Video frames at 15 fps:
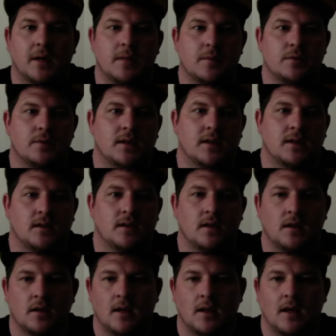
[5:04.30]
Munich.
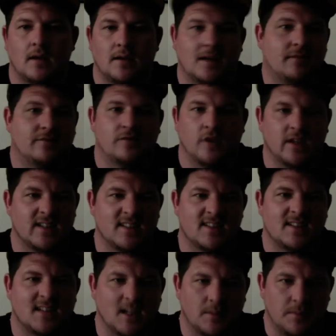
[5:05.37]
That fucking
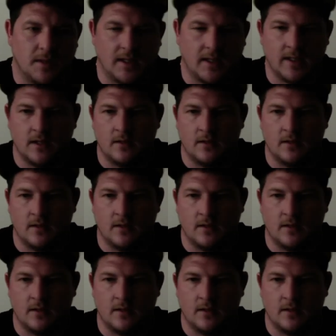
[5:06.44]
sick player.